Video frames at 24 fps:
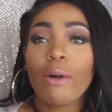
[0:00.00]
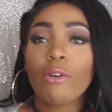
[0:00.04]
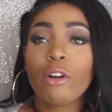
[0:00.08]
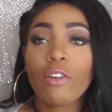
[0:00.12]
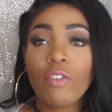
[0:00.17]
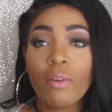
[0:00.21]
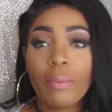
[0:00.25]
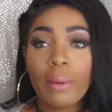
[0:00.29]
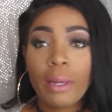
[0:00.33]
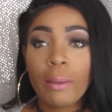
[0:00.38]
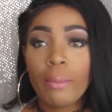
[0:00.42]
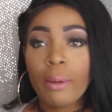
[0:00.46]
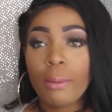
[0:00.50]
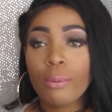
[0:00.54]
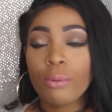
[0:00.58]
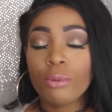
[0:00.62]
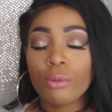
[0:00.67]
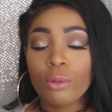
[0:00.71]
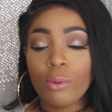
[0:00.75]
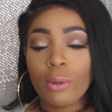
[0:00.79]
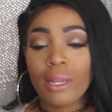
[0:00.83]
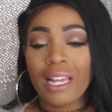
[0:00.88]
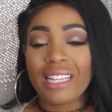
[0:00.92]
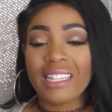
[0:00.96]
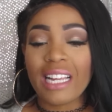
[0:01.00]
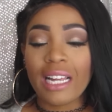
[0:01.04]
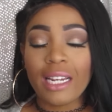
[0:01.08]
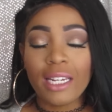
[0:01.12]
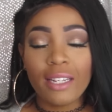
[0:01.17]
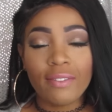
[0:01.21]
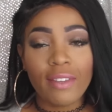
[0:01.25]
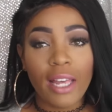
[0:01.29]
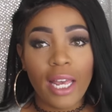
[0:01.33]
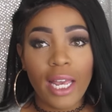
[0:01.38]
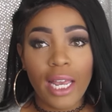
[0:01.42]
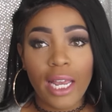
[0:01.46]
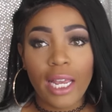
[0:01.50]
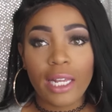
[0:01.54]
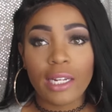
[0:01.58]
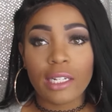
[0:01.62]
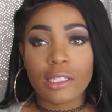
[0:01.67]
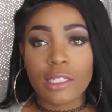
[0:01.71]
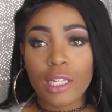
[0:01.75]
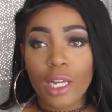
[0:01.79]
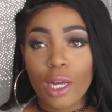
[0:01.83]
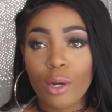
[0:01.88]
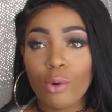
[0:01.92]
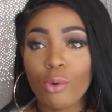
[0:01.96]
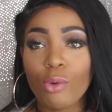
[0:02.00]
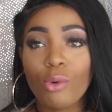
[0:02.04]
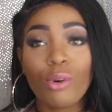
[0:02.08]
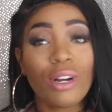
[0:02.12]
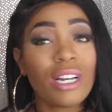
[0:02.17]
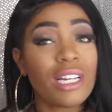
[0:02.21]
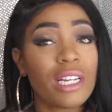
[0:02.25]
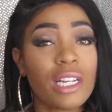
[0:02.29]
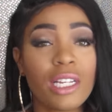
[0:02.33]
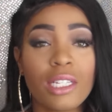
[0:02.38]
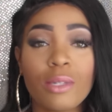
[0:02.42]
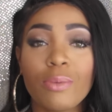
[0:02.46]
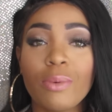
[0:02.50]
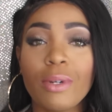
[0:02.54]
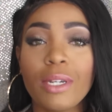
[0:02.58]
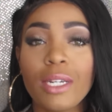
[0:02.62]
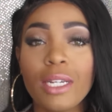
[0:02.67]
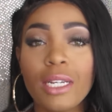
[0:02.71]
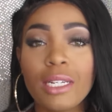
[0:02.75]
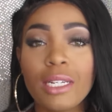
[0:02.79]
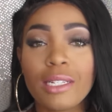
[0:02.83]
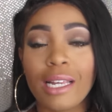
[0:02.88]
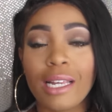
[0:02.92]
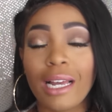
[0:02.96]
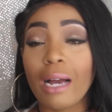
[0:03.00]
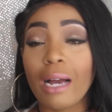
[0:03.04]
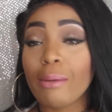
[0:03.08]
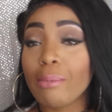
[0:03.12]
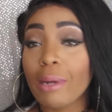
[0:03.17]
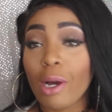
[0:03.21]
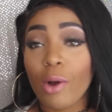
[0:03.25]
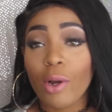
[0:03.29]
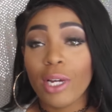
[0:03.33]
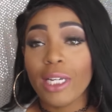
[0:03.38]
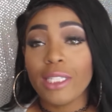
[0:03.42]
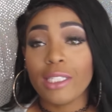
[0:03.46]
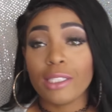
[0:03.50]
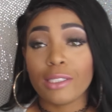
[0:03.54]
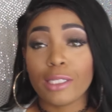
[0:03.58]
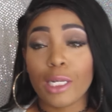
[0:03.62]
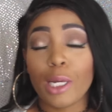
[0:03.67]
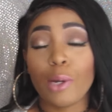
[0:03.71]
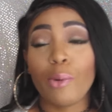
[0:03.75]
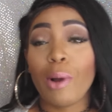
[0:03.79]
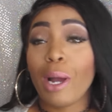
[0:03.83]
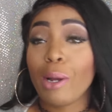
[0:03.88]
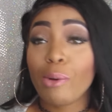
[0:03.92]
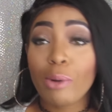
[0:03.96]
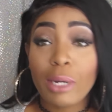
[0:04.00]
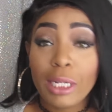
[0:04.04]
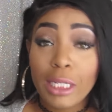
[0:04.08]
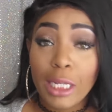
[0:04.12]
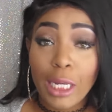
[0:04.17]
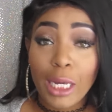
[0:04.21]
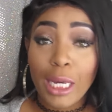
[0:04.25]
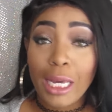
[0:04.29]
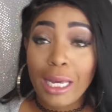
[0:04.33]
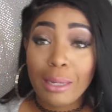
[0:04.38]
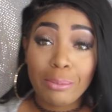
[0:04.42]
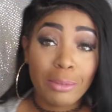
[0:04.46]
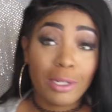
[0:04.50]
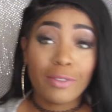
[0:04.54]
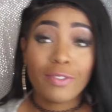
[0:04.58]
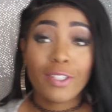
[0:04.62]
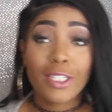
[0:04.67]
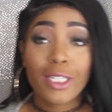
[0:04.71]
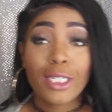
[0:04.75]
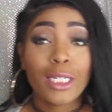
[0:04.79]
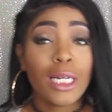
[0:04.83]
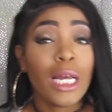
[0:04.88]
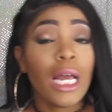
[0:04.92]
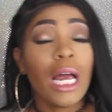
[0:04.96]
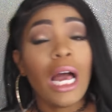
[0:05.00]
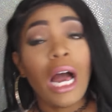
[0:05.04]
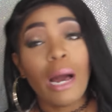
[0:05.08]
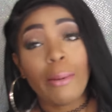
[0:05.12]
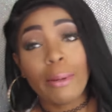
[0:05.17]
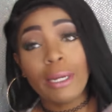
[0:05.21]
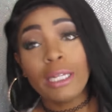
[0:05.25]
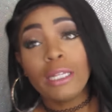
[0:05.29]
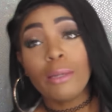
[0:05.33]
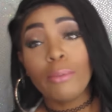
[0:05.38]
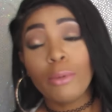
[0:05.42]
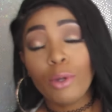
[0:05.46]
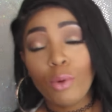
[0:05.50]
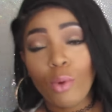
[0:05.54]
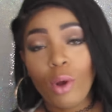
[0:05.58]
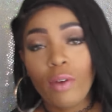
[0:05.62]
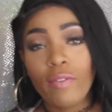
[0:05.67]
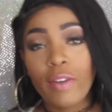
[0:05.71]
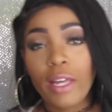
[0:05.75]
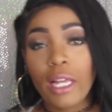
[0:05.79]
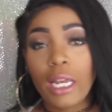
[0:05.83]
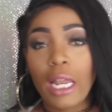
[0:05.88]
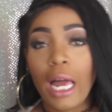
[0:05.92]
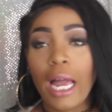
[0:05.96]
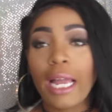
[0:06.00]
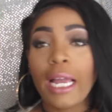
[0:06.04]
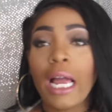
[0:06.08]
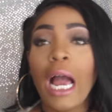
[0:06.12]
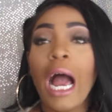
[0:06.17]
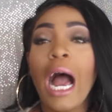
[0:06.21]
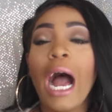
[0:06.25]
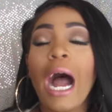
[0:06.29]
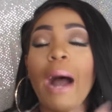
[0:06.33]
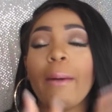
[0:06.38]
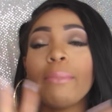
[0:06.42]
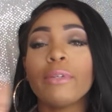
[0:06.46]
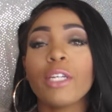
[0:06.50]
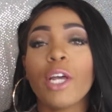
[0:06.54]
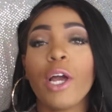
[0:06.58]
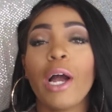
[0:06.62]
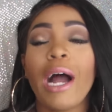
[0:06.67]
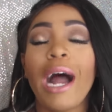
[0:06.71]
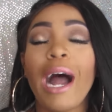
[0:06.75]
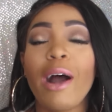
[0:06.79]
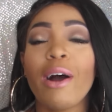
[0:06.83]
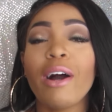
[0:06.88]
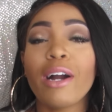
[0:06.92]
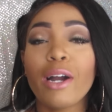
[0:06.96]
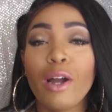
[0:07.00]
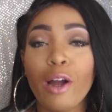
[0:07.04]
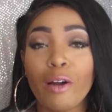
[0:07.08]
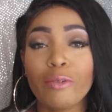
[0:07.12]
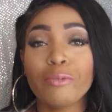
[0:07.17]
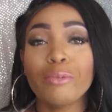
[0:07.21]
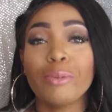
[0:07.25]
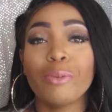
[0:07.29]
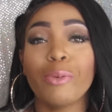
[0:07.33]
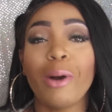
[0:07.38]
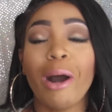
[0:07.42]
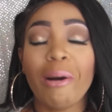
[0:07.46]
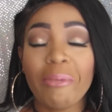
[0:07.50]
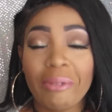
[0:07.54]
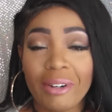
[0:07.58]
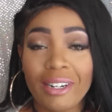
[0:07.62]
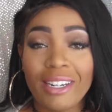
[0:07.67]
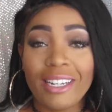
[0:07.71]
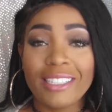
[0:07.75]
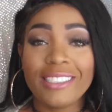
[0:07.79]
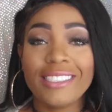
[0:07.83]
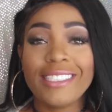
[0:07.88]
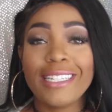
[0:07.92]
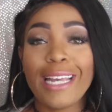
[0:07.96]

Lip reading: Caribbean people do it, like they leave the head and the tail on. It is what it is. Like, I'm not gonna eat the tail, I'm gonna eat the head, motherfucker. I'm gonna eat the middle of it. Like, I'm gonna tell y'all how uncomfortable I was.